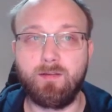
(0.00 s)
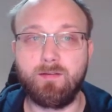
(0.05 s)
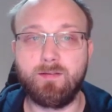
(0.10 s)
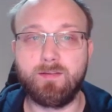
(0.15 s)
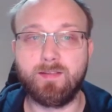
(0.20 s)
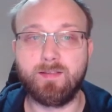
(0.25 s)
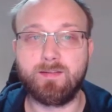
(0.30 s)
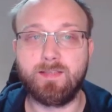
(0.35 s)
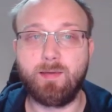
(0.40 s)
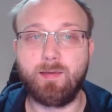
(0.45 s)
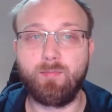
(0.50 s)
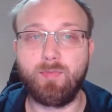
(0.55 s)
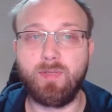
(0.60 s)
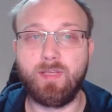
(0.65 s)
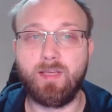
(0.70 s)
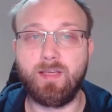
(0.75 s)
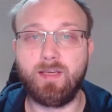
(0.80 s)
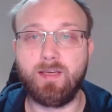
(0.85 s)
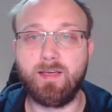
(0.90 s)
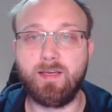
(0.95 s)
this
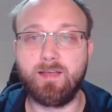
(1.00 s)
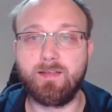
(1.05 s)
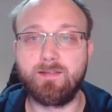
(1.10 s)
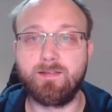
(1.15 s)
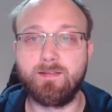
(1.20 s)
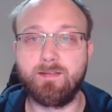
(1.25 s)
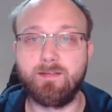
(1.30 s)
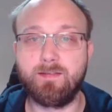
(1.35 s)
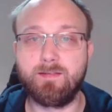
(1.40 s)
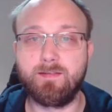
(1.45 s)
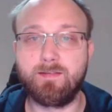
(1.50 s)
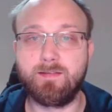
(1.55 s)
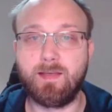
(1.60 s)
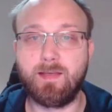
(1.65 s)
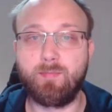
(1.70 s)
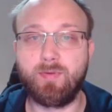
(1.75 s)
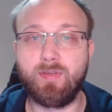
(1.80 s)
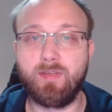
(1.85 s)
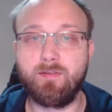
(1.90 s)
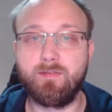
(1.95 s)
assembly, is
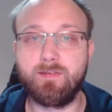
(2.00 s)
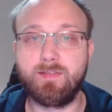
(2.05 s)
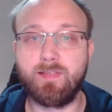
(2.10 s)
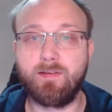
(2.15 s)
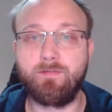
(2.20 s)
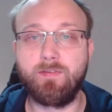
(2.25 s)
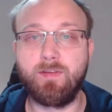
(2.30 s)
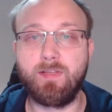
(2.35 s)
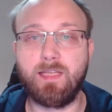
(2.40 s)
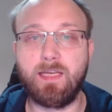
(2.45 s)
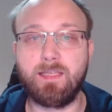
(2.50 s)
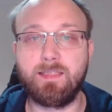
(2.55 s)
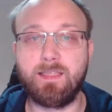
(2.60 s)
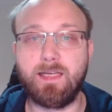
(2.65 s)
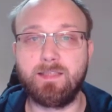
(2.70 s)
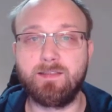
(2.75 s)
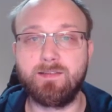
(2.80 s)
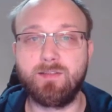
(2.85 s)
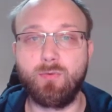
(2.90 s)
something like that.